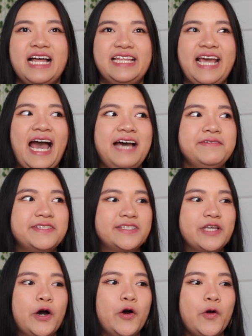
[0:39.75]
They have
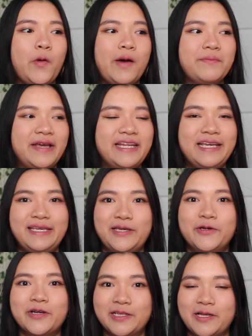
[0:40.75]
so many
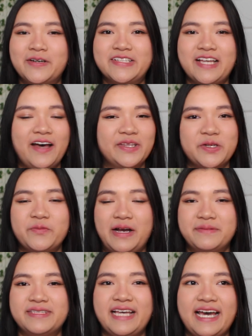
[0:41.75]
cute clothes on their
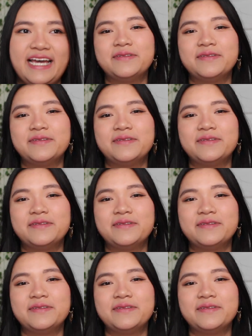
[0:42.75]
website.